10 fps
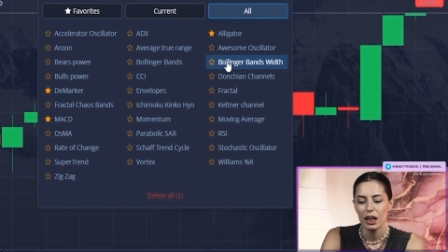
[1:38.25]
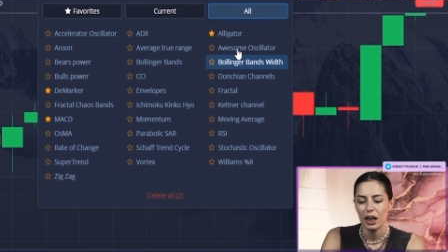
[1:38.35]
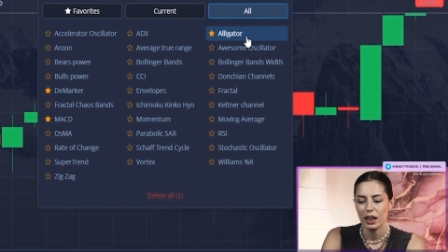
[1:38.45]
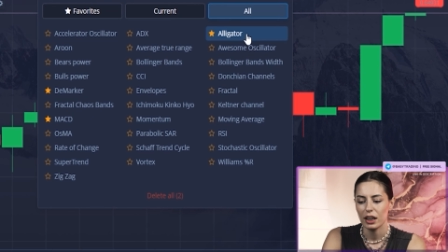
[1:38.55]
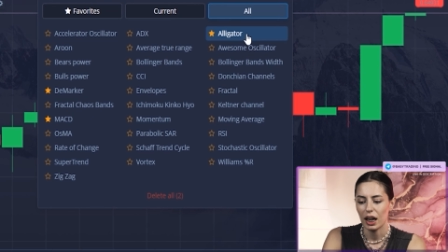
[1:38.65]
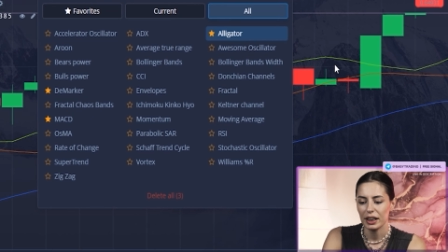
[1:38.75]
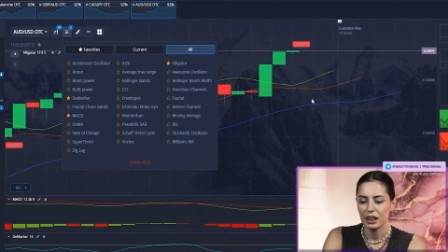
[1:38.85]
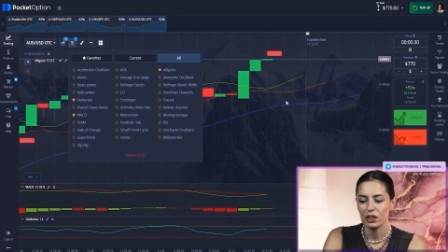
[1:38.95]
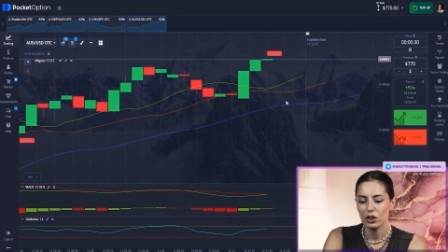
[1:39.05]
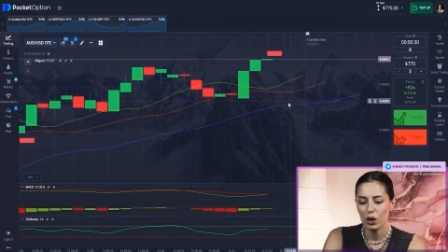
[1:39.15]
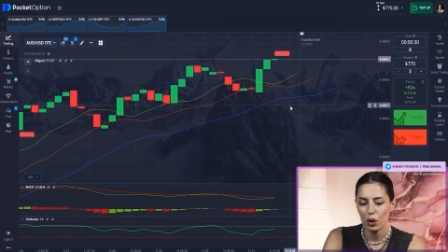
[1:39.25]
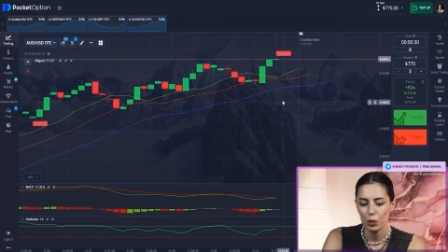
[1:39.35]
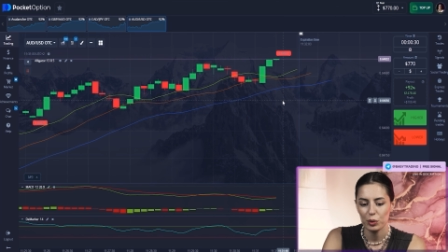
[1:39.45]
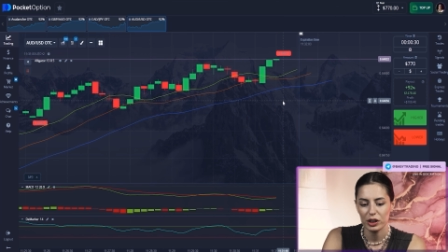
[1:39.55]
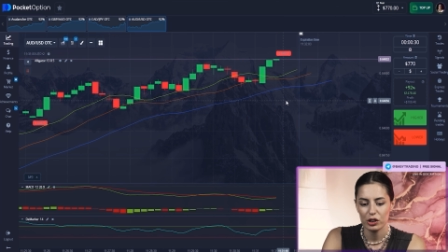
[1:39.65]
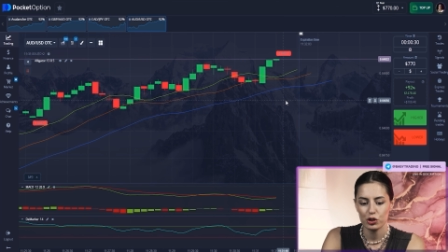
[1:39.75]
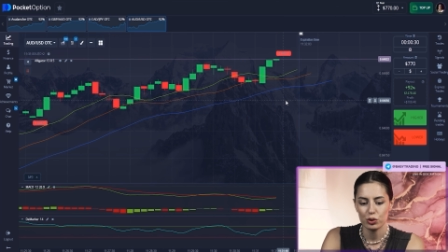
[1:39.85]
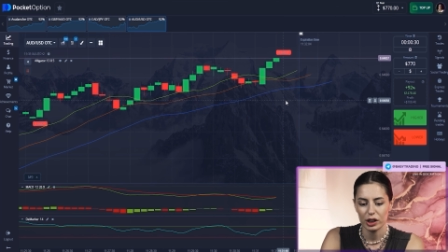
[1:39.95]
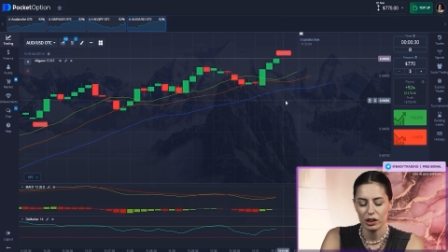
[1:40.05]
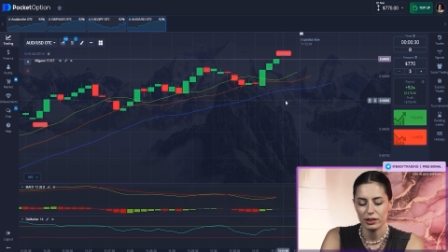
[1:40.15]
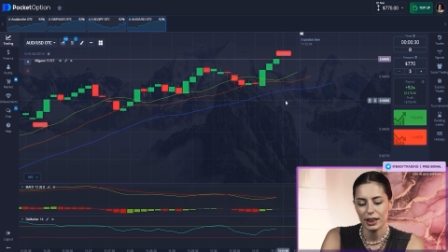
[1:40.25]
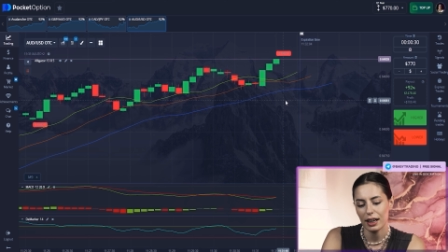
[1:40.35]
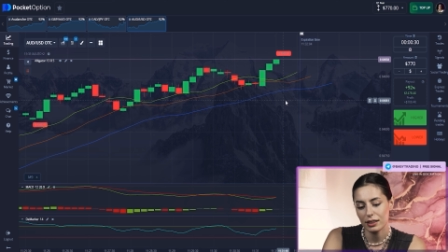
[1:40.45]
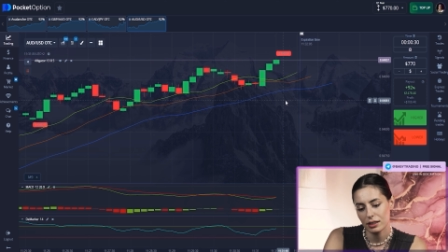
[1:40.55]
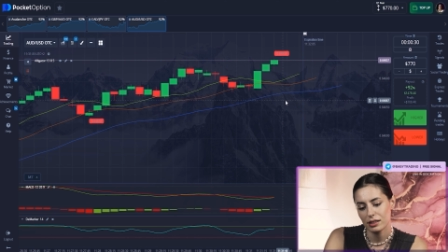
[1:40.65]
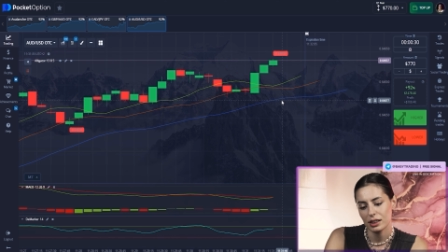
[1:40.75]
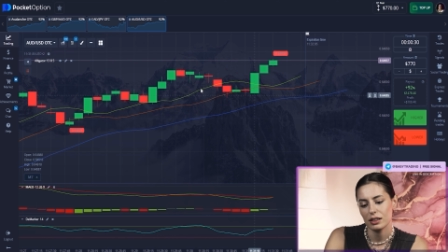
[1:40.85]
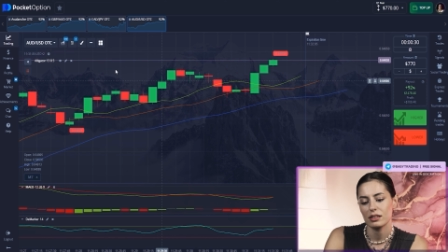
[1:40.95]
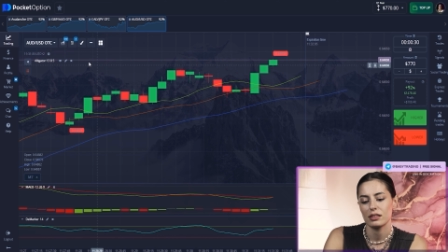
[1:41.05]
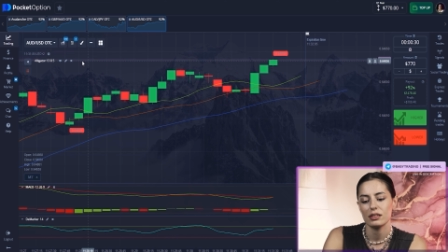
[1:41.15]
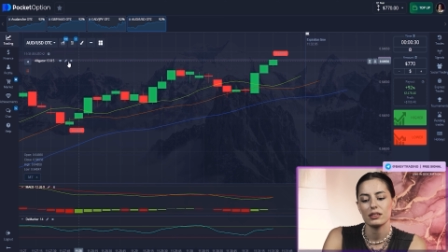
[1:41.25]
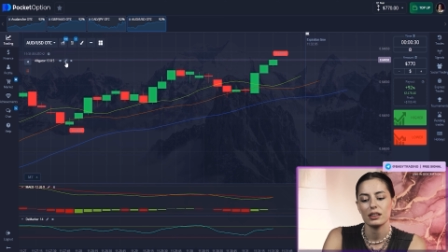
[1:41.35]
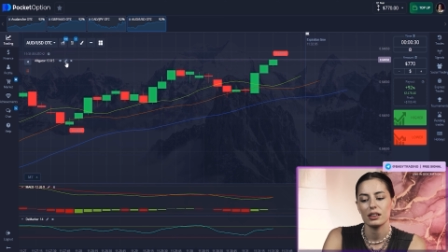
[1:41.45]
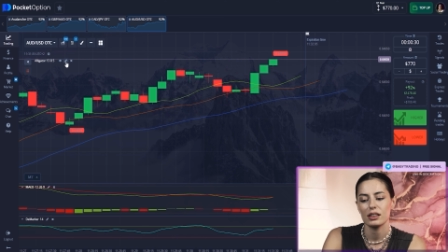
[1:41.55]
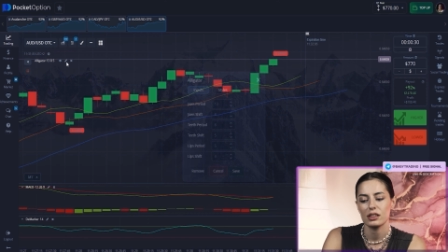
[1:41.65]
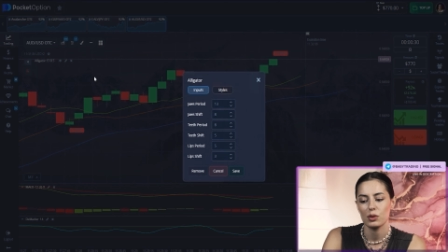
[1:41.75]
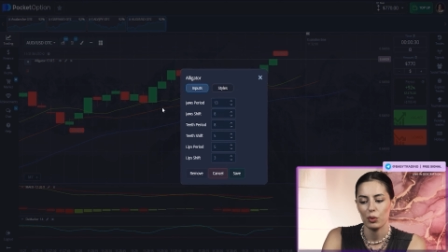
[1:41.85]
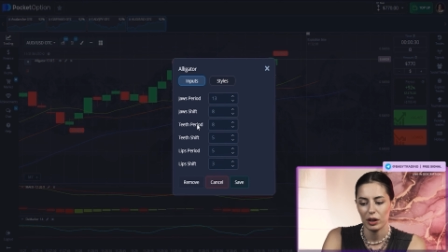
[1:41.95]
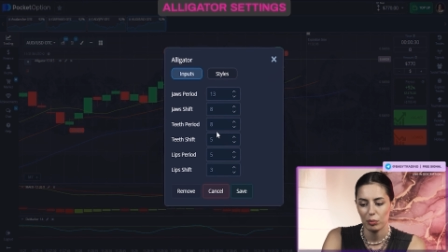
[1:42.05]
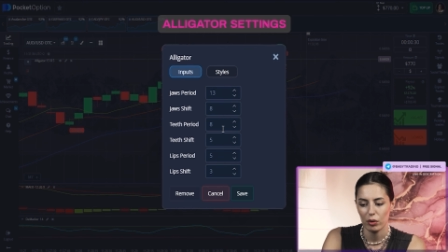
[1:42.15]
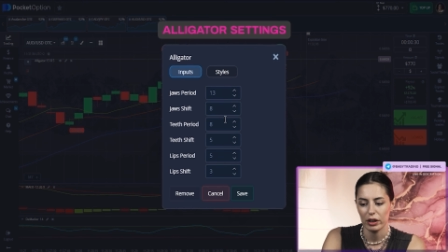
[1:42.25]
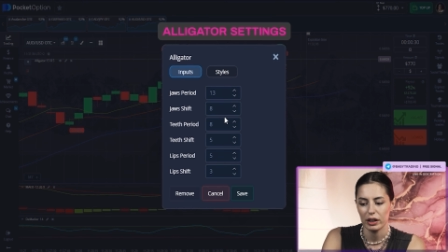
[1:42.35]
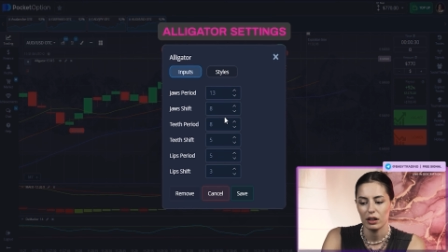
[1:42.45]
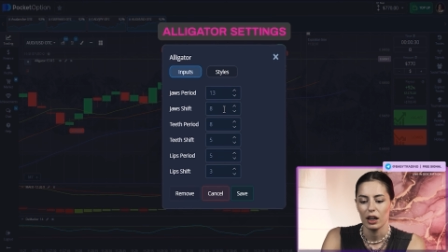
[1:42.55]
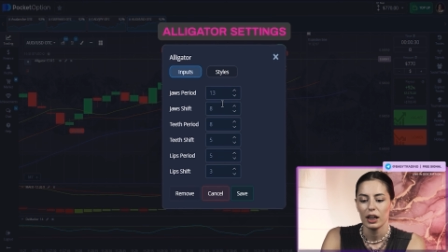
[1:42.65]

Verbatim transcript: and I can go with the shorter tendencies. This is the one point.